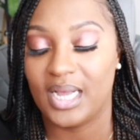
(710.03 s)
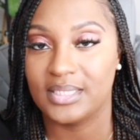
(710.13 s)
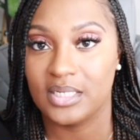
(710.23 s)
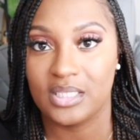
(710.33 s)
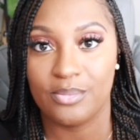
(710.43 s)
I
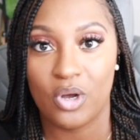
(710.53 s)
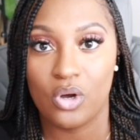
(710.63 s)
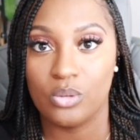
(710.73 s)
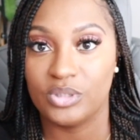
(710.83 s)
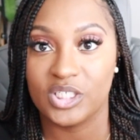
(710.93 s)
took them
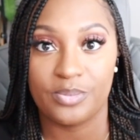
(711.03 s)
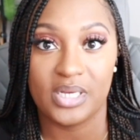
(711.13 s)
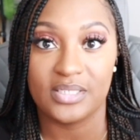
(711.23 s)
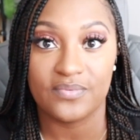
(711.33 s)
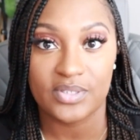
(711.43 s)
home just
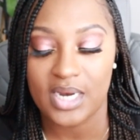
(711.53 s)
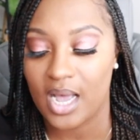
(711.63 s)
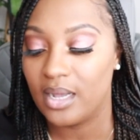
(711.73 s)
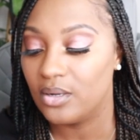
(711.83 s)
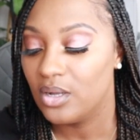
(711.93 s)
because of
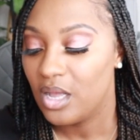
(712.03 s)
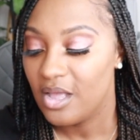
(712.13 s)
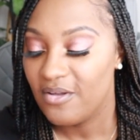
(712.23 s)
style.